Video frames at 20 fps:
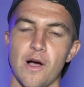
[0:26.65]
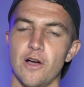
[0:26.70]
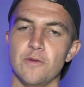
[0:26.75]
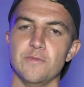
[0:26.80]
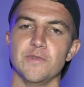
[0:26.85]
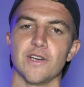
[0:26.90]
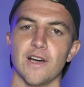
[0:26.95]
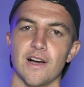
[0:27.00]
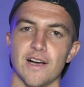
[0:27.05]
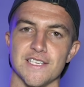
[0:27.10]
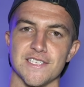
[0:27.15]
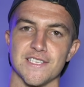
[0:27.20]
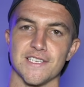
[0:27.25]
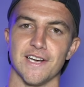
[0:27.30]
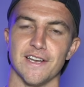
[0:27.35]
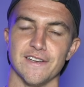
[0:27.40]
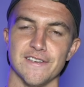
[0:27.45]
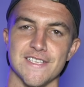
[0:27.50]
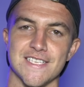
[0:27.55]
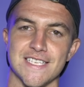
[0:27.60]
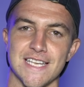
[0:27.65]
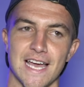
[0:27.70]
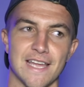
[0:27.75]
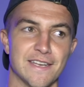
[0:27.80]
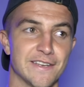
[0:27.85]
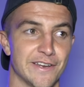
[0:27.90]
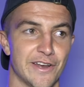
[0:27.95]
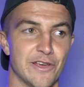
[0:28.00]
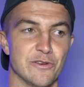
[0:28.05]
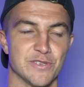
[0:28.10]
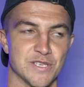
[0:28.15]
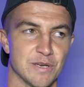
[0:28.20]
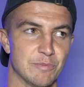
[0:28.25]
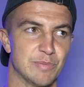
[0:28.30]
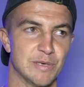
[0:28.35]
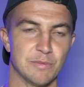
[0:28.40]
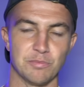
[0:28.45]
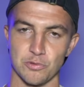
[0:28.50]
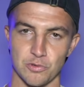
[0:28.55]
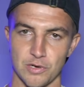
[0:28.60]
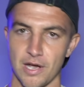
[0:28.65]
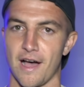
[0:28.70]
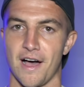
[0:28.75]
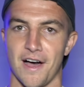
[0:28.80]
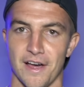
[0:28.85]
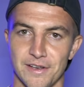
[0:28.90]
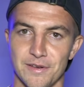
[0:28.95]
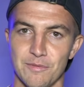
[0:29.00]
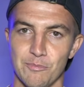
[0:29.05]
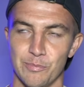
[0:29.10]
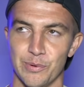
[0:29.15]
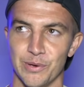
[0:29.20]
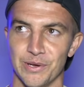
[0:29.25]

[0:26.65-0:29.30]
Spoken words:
I hope you guys can understand. I know some people can't,